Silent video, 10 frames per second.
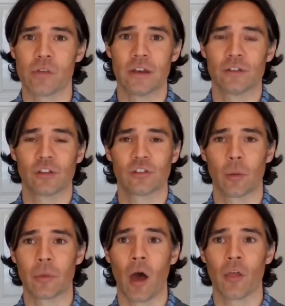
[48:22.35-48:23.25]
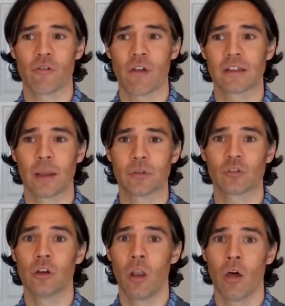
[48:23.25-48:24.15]
And is there something that other academics
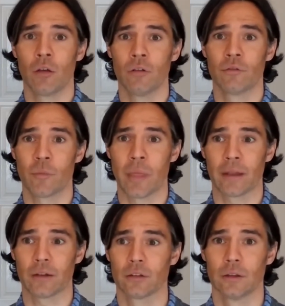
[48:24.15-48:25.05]
can learn from that?